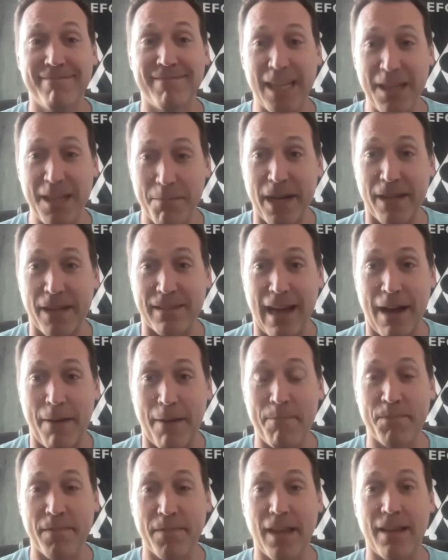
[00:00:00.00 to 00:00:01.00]
Think about
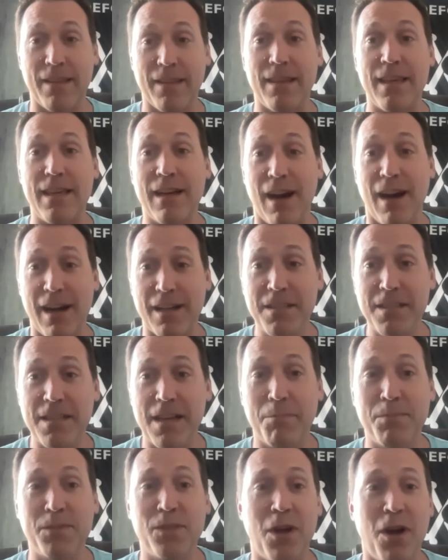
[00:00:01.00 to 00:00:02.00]
that. The
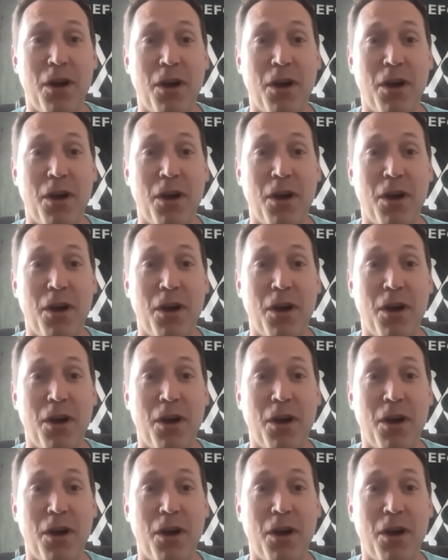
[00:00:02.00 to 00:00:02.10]
concept